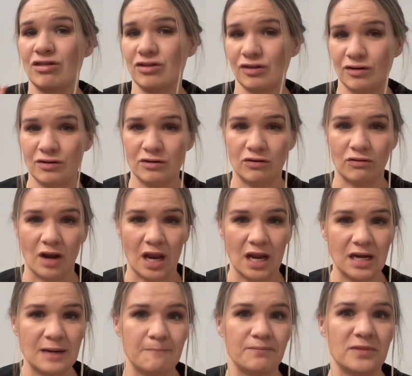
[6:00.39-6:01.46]
third
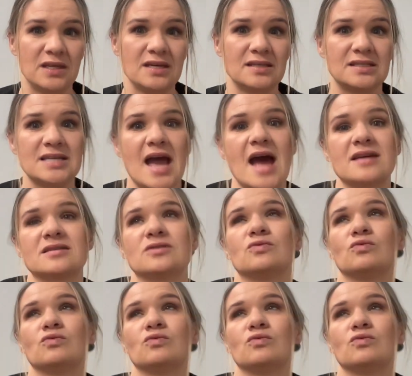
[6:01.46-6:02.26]
grade, these tasks